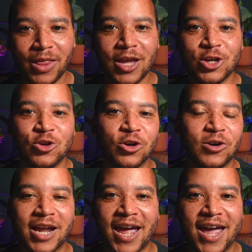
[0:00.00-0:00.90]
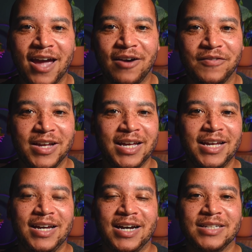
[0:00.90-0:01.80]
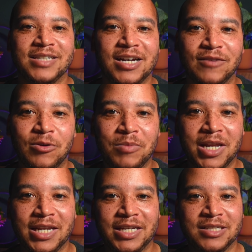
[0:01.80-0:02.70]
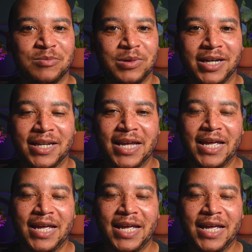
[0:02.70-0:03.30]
You're going to have a ton of amenities, but